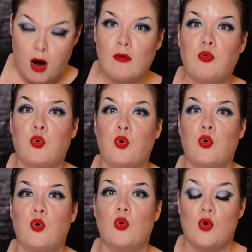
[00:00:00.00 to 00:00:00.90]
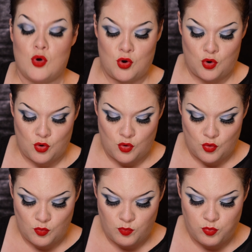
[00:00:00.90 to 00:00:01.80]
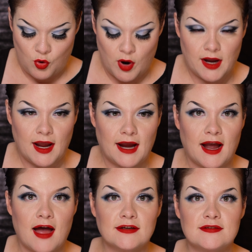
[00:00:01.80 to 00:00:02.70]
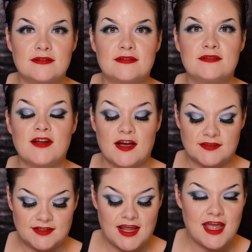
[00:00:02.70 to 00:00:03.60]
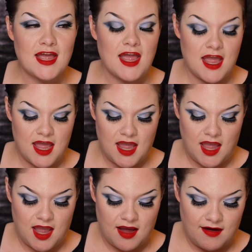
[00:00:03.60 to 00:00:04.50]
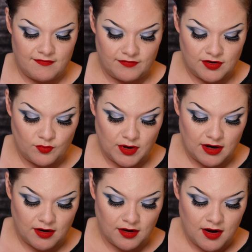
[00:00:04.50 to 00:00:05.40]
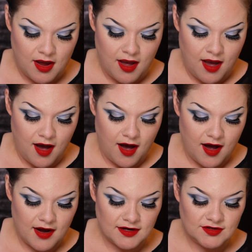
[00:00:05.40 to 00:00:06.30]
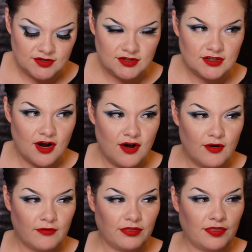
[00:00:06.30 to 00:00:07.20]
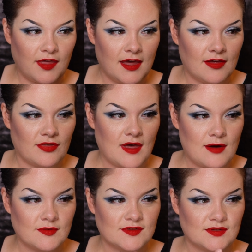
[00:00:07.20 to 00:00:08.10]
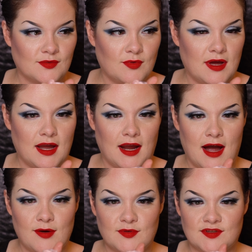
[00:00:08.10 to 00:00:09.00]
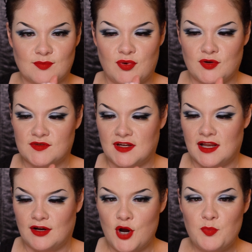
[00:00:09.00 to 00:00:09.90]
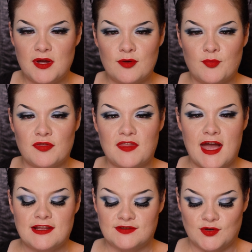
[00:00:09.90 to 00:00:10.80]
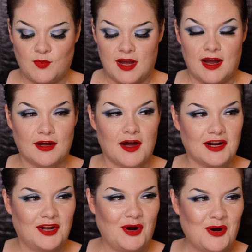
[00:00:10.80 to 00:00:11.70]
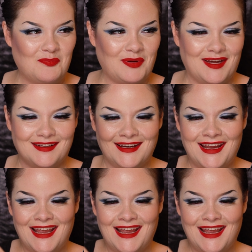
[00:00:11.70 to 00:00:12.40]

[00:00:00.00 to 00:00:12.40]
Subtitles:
Oh boy, I got dust everywhere. I don't think that was the way I was supposed to get it open, but that is the way I got it open.